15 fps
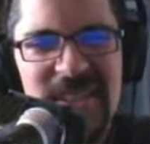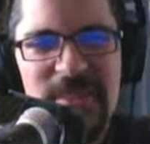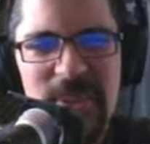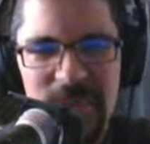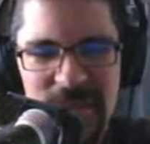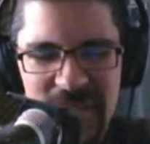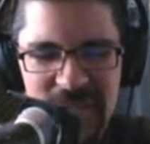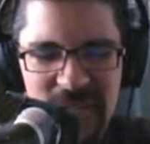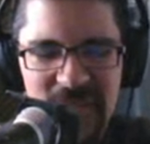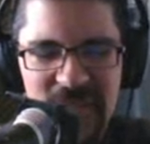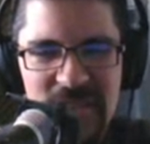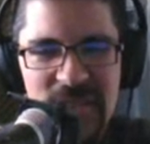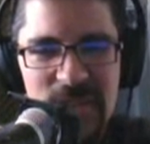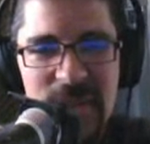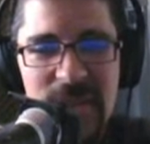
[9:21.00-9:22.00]
political
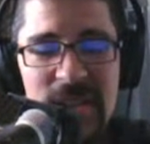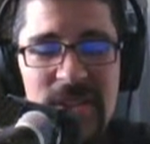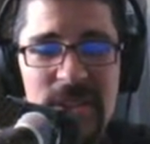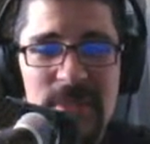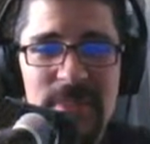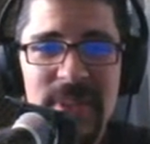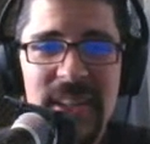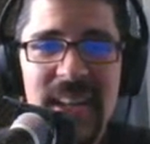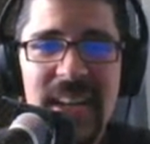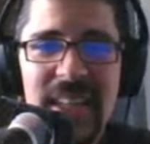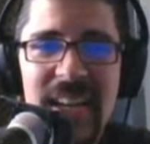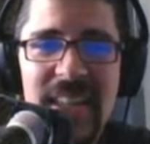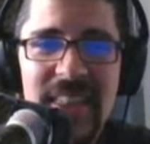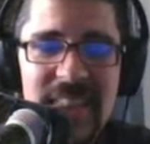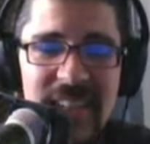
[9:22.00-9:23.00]
situation, but
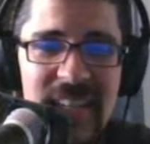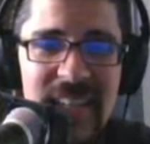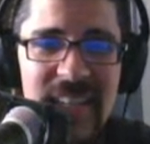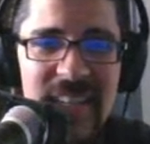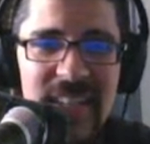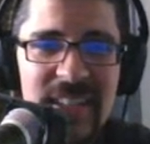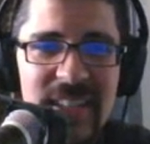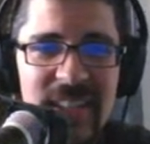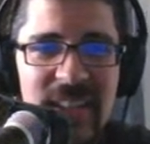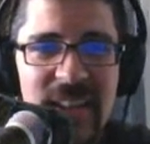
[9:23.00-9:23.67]
I think